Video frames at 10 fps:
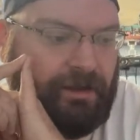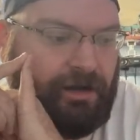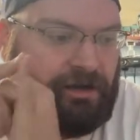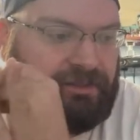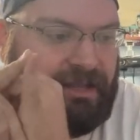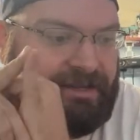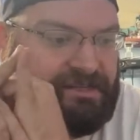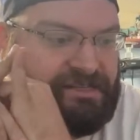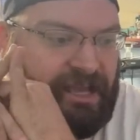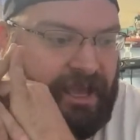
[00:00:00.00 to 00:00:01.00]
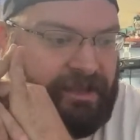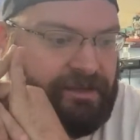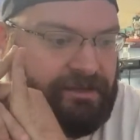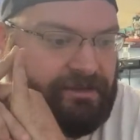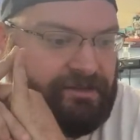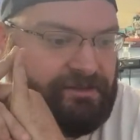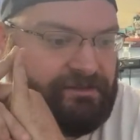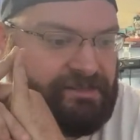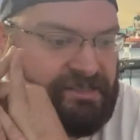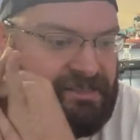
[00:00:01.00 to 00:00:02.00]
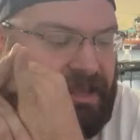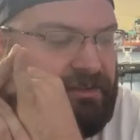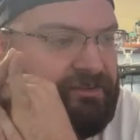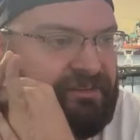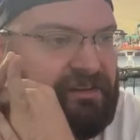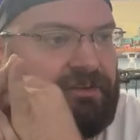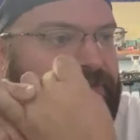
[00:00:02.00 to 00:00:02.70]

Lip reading: online tech sales stuff,